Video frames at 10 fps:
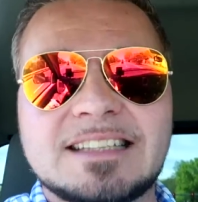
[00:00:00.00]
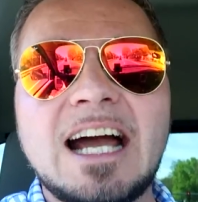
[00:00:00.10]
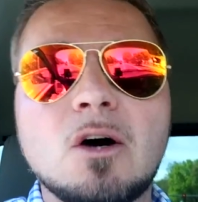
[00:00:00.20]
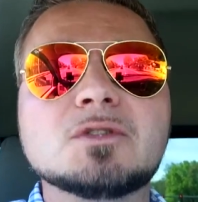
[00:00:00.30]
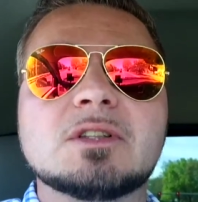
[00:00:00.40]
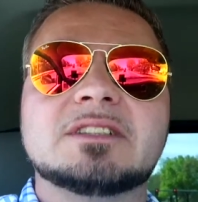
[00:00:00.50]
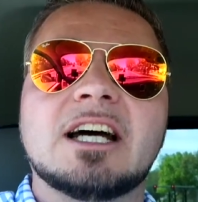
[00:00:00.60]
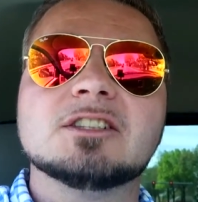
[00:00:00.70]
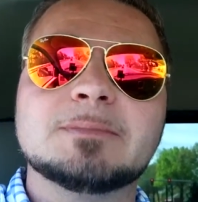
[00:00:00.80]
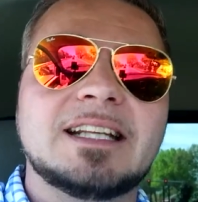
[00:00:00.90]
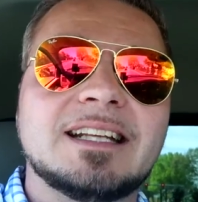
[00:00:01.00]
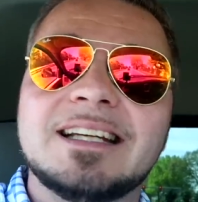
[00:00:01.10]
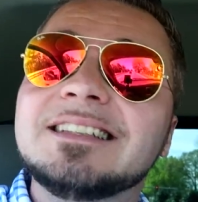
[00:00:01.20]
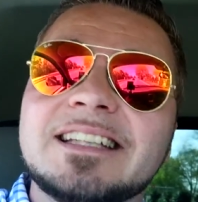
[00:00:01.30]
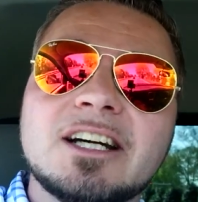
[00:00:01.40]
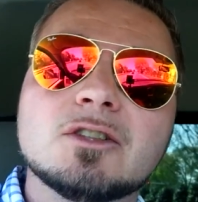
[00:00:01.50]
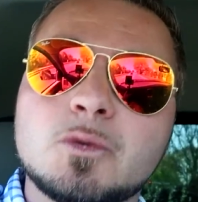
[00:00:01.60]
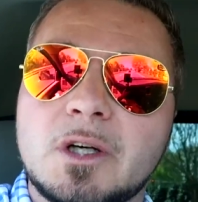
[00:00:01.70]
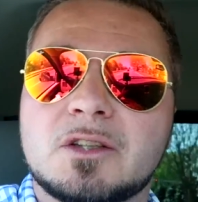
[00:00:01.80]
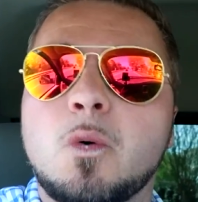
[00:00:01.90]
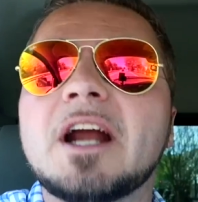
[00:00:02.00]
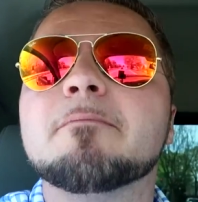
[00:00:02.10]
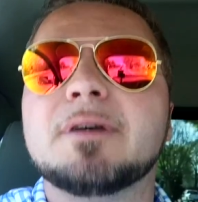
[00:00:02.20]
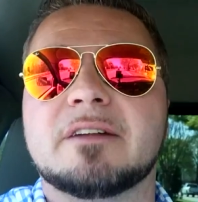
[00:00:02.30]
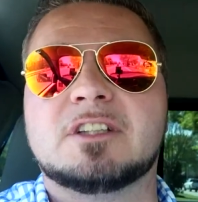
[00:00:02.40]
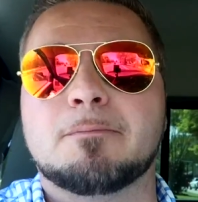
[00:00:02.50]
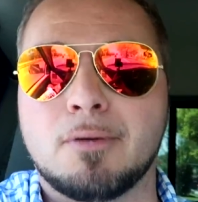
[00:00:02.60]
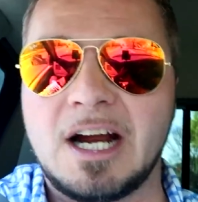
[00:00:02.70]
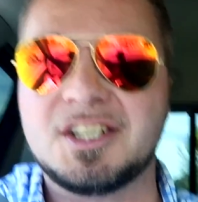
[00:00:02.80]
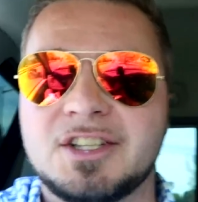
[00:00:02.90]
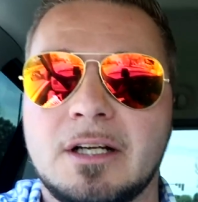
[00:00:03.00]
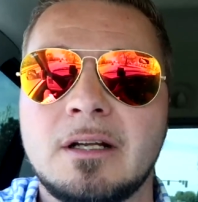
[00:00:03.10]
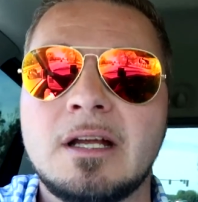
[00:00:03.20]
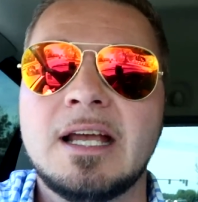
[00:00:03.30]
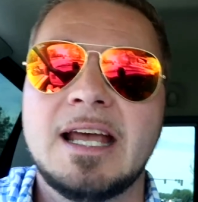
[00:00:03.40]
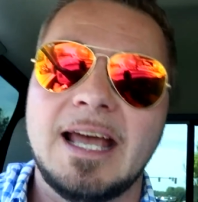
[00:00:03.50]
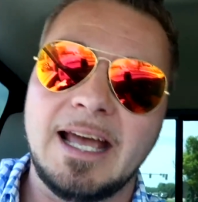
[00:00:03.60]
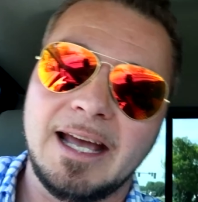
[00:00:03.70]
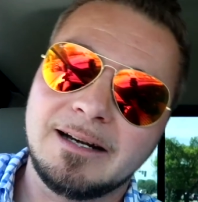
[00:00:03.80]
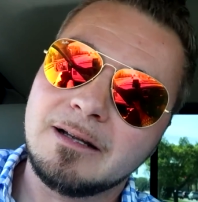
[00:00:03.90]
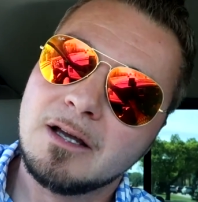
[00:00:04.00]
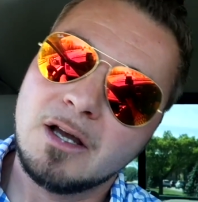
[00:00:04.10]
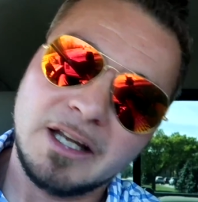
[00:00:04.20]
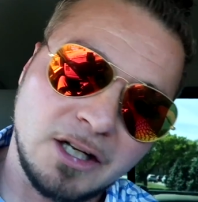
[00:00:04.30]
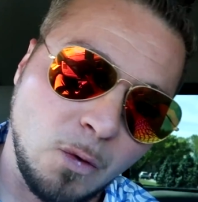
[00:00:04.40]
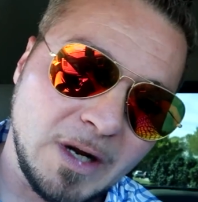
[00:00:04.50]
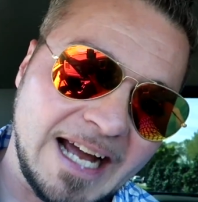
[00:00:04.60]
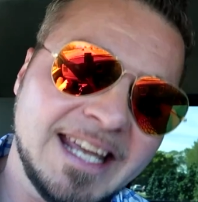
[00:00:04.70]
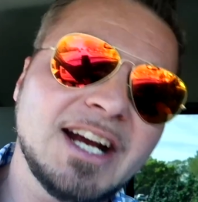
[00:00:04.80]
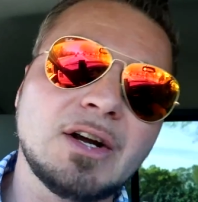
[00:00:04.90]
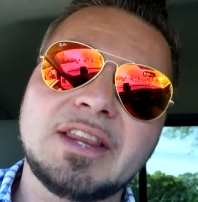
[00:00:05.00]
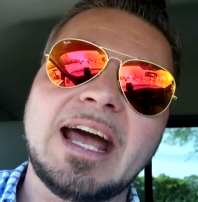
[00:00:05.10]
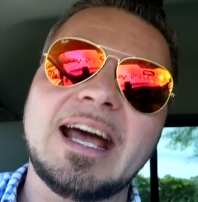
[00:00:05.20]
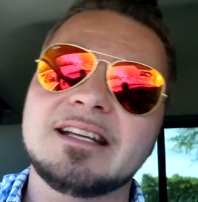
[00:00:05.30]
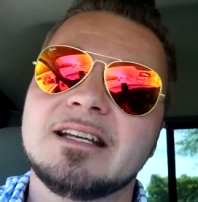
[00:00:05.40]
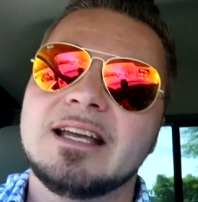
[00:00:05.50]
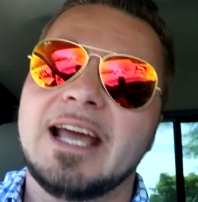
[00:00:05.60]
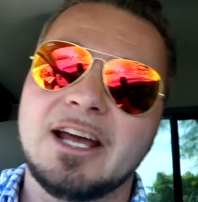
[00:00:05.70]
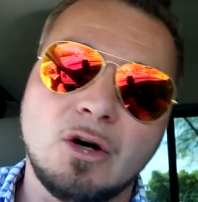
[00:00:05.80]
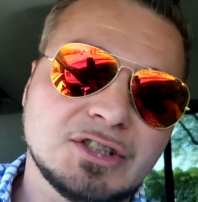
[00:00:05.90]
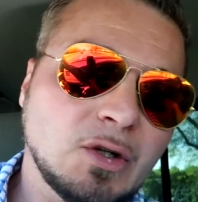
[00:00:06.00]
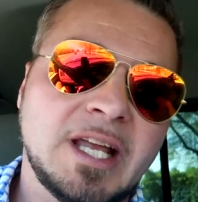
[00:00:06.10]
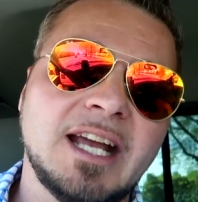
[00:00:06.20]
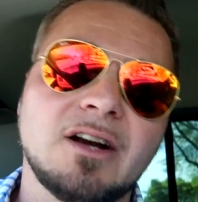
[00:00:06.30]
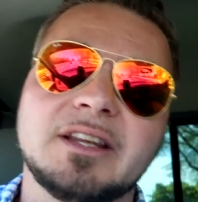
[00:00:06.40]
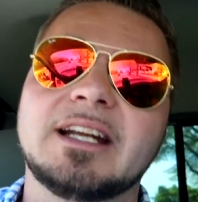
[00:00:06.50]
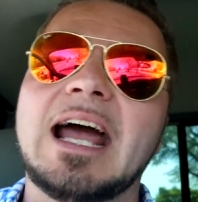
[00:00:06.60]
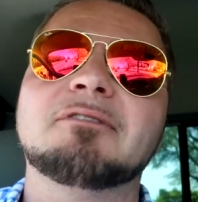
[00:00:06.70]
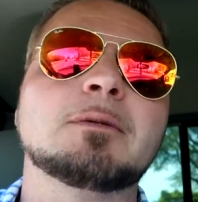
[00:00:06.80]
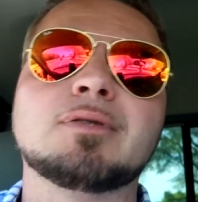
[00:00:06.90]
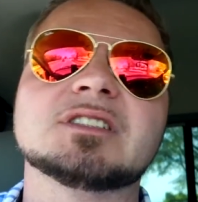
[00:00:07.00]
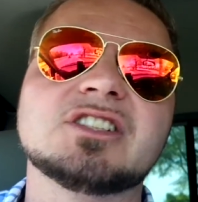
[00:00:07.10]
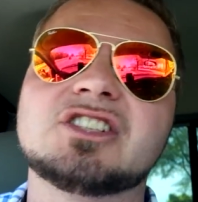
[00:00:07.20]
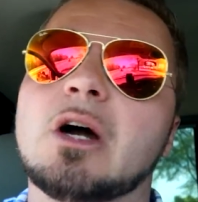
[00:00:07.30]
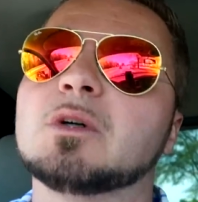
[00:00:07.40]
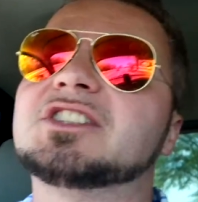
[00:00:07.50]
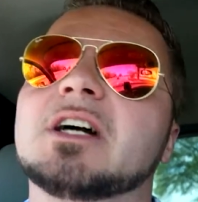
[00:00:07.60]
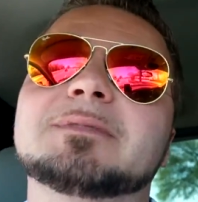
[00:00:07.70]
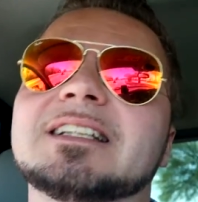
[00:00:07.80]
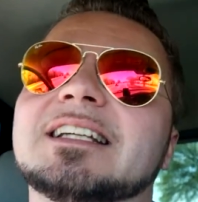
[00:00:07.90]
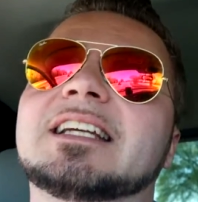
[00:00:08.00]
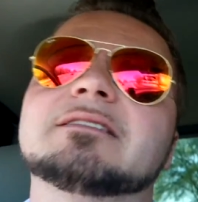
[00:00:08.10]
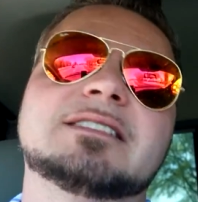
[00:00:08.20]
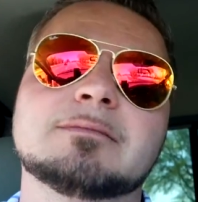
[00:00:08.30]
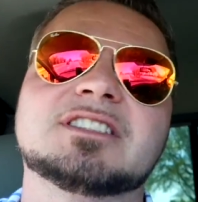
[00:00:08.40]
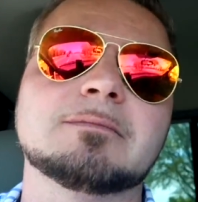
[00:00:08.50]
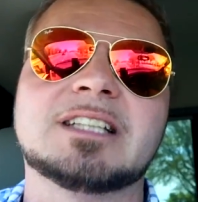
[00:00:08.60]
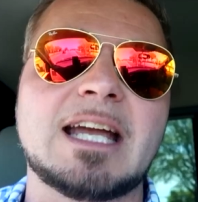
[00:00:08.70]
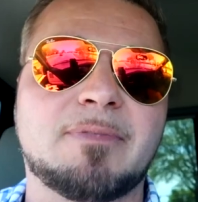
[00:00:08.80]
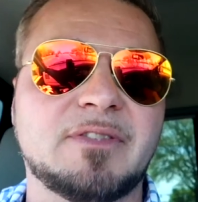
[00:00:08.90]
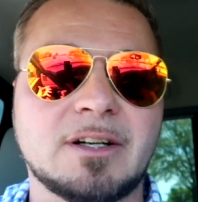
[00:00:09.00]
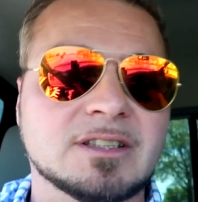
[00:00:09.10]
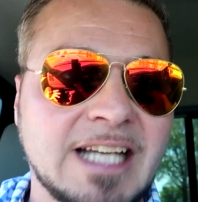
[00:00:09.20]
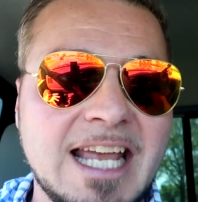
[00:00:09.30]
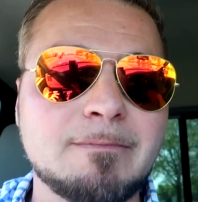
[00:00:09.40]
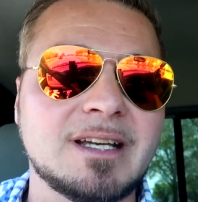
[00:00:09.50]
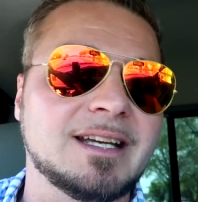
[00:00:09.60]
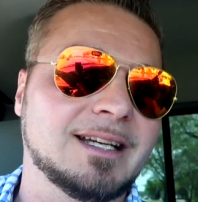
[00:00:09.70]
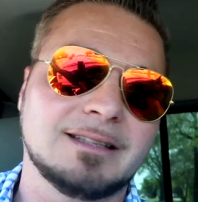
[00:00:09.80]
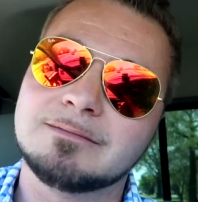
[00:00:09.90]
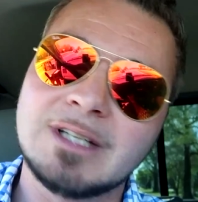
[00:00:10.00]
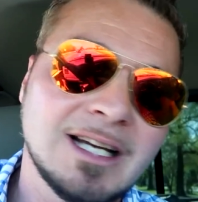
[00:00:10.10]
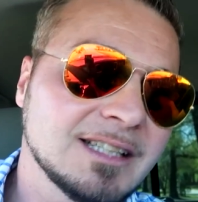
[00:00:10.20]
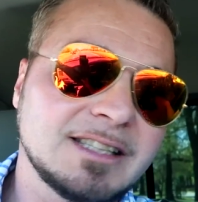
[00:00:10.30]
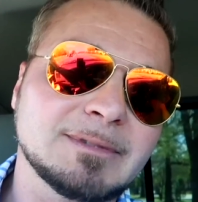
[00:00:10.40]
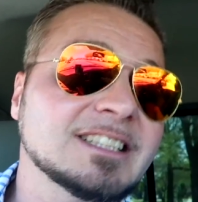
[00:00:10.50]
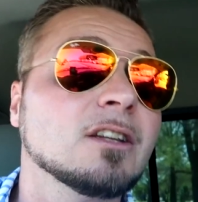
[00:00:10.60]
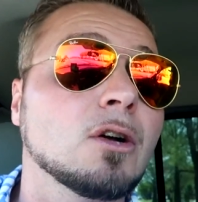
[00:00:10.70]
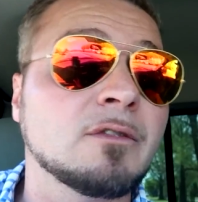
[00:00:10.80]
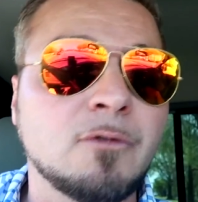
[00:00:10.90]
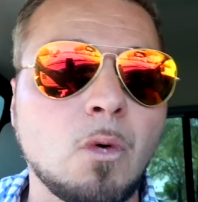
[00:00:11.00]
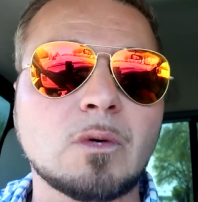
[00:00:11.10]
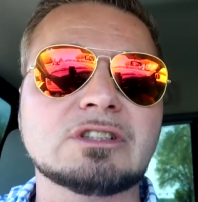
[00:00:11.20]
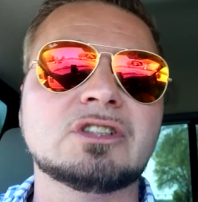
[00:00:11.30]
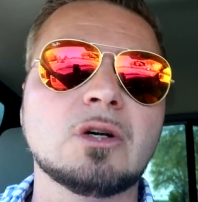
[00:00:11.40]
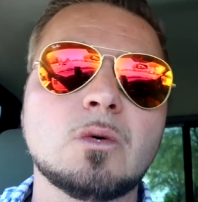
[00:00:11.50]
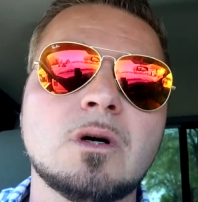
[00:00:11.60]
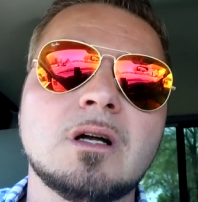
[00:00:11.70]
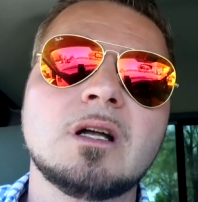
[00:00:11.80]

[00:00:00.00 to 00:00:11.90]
This guy also tells me that he deals with quite a bit of depression. And, you know, when I hear that, and also hear that after prison show is something that gives him some type of entertainment and something to look forward to,